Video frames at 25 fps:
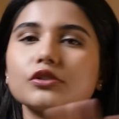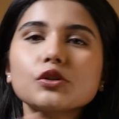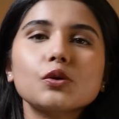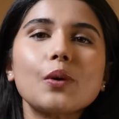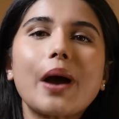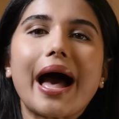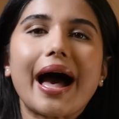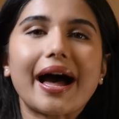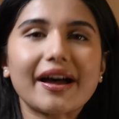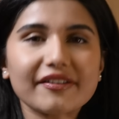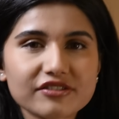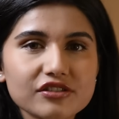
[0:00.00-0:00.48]
you
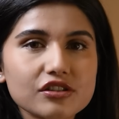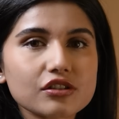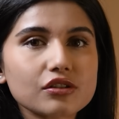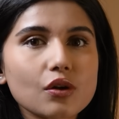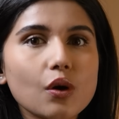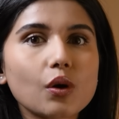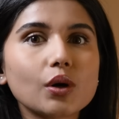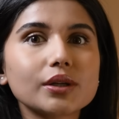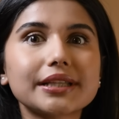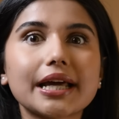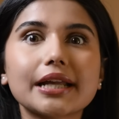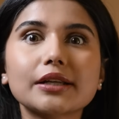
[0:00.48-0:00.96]
have to
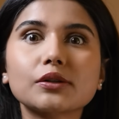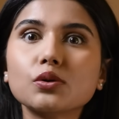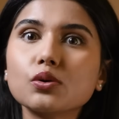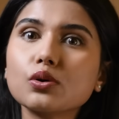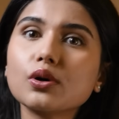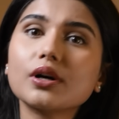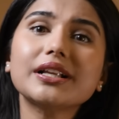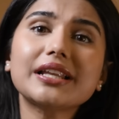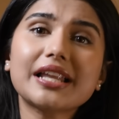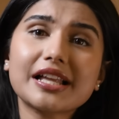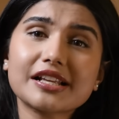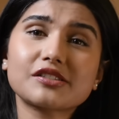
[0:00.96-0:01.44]
know that
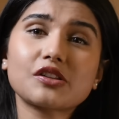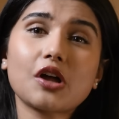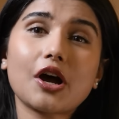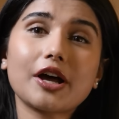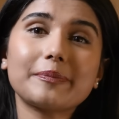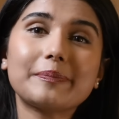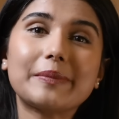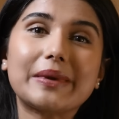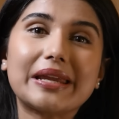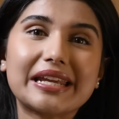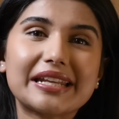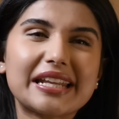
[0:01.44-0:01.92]
Google has not
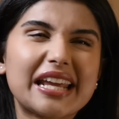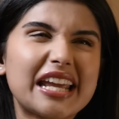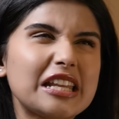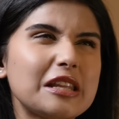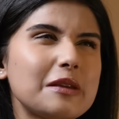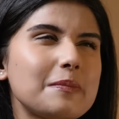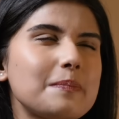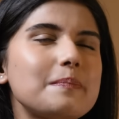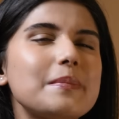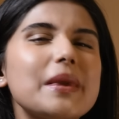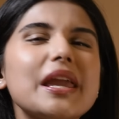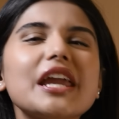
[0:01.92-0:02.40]
made any
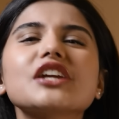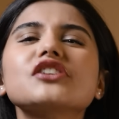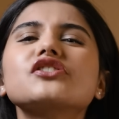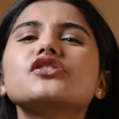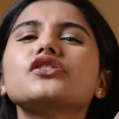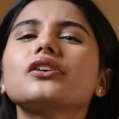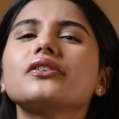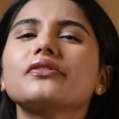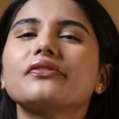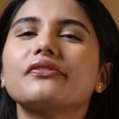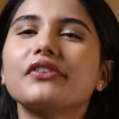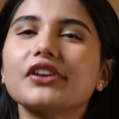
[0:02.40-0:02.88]

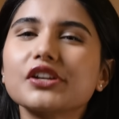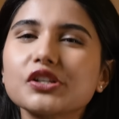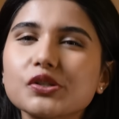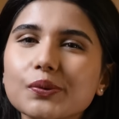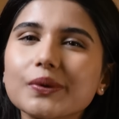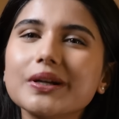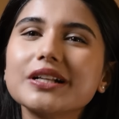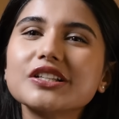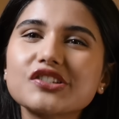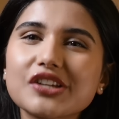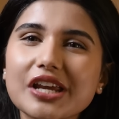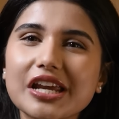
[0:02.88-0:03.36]
major
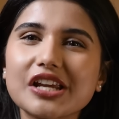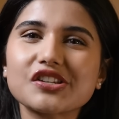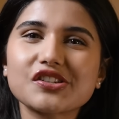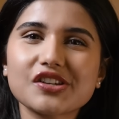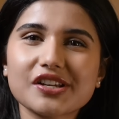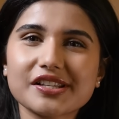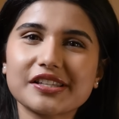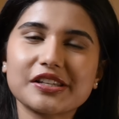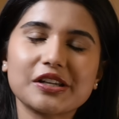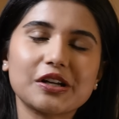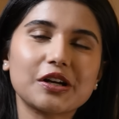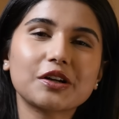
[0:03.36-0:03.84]
visual
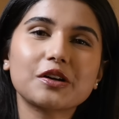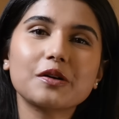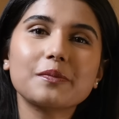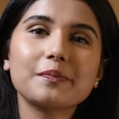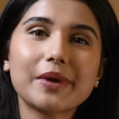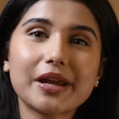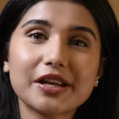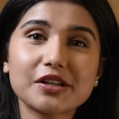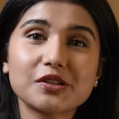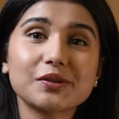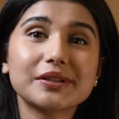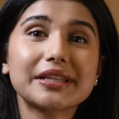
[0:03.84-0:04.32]
changes here
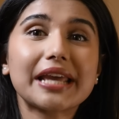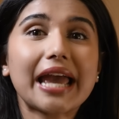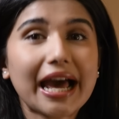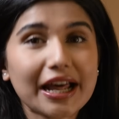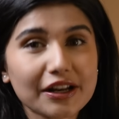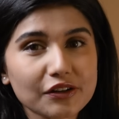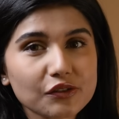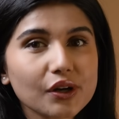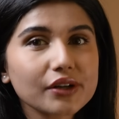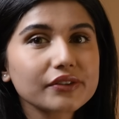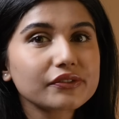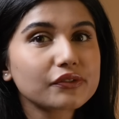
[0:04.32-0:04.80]
compared to the
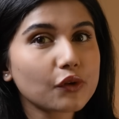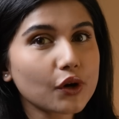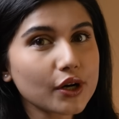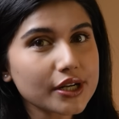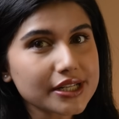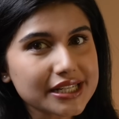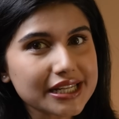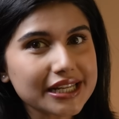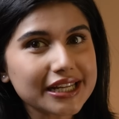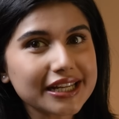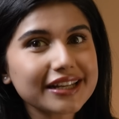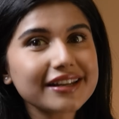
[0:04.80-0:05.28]
Android
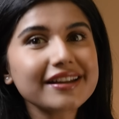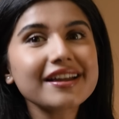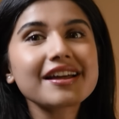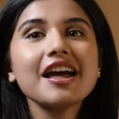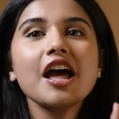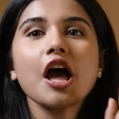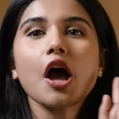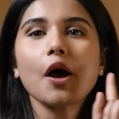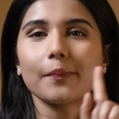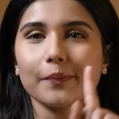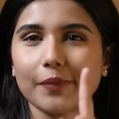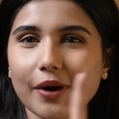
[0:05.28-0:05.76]
14,
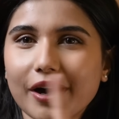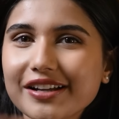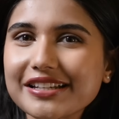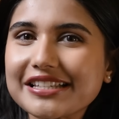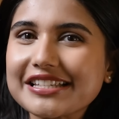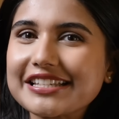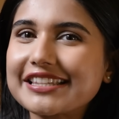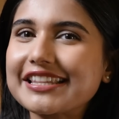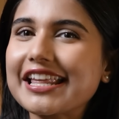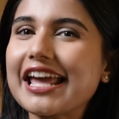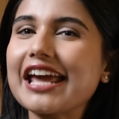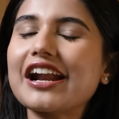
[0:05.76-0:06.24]

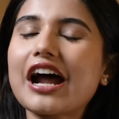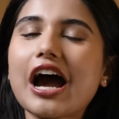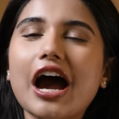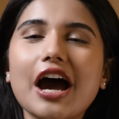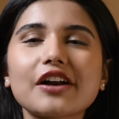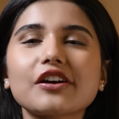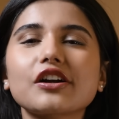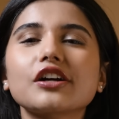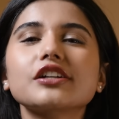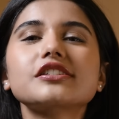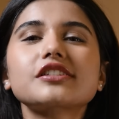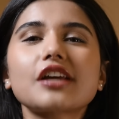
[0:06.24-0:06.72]
but there
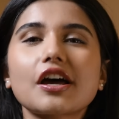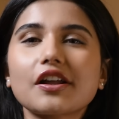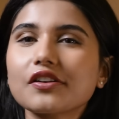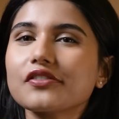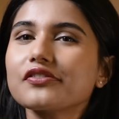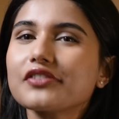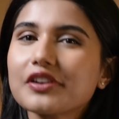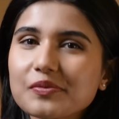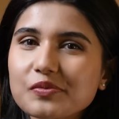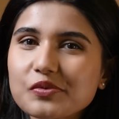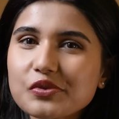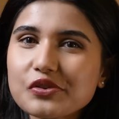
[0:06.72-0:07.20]
are a ton of
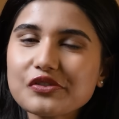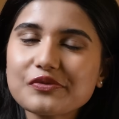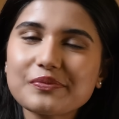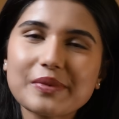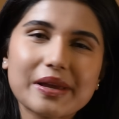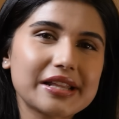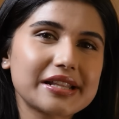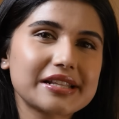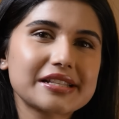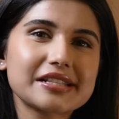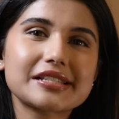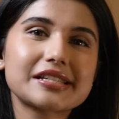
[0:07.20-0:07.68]

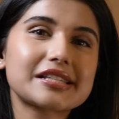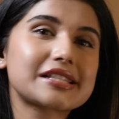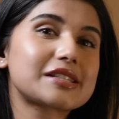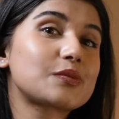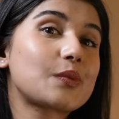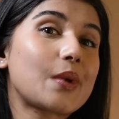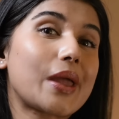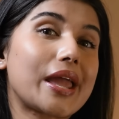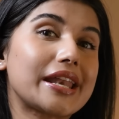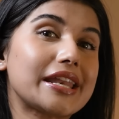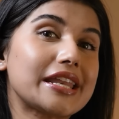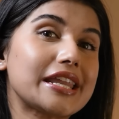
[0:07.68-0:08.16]
improvements
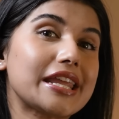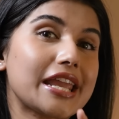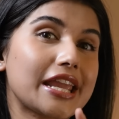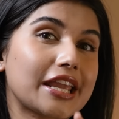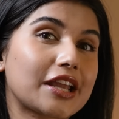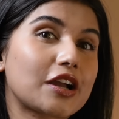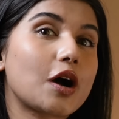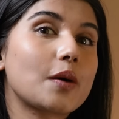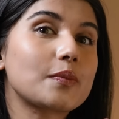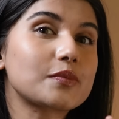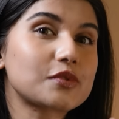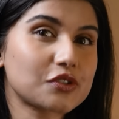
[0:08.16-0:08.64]
when it
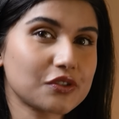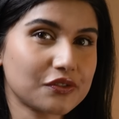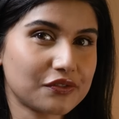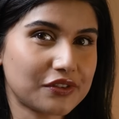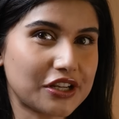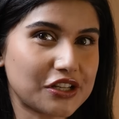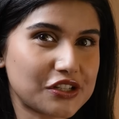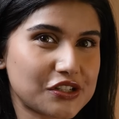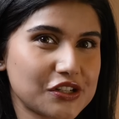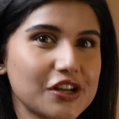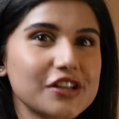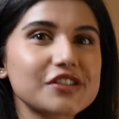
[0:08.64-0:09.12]
comes to
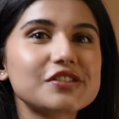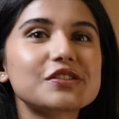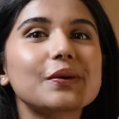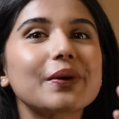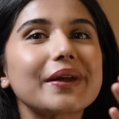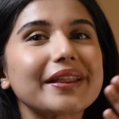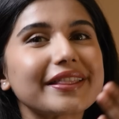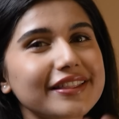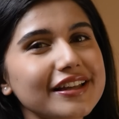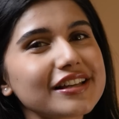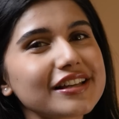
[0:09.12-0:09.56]
features. So in